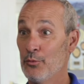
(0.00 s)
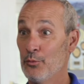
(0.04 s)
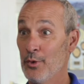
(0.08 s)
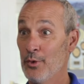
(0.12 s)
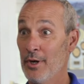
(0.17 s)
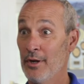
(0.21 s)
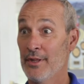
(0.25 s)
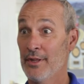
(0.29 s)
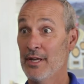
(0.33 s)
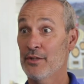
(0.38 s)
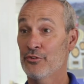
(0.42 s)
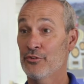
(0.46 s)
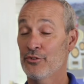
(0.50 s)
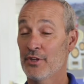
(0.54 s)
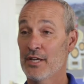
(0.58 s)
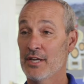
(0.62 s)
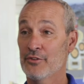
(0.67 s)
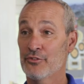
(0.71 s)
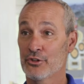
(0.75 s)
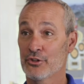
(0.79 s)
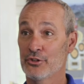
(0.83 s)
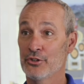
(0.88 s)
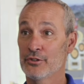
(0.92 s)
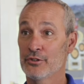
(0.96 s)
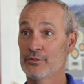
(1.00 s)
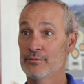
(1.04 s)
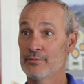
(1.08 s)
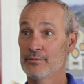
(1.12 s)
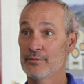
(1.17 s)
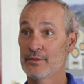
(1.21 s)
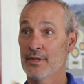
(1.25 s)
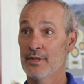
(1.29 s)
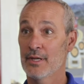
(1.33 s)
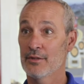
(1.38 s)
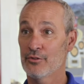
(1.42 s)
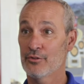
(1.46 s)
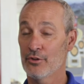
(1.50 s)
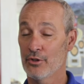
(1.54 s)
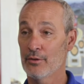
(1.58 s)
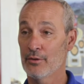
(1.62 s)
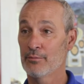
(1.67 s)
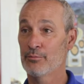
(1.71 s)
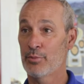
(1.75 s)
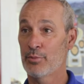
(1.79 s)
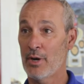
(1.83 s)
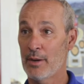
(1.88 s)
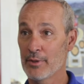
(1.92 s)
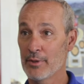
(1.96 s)
Well, that's
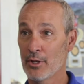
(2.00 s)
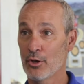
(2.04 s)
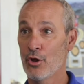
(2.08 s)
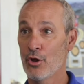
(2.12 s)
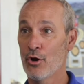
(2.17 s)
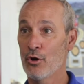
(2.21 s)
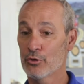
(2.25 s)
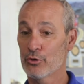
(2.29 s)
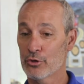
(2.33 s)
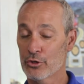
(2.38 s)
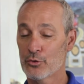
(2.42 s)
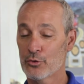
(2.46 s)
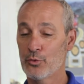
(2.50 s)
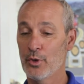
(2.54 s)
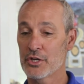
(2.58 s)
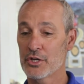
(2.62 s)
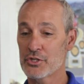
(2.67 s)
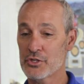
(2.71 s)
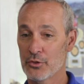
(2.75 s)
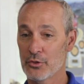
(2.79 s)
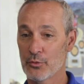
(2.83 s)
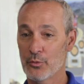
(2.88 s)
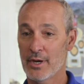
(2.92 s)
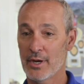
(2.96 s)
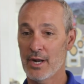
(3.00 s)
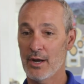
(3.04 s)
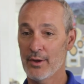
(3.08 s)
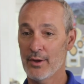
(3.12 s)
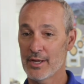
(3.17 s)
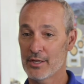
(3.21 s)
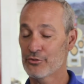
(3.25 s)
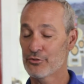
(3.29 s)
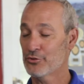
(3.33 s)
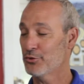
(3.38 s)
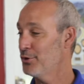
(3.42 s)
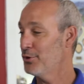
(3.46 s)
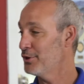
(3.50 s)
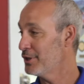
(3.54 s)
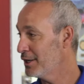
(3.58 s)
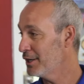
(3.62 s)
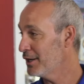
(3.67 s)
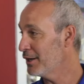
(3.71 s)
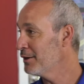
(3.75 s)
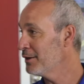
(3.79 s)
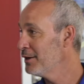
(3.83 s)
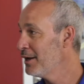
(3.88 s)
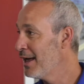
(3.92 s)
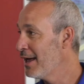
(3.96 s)
probably a longer question than what I'll answer on
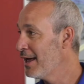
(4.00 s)
here.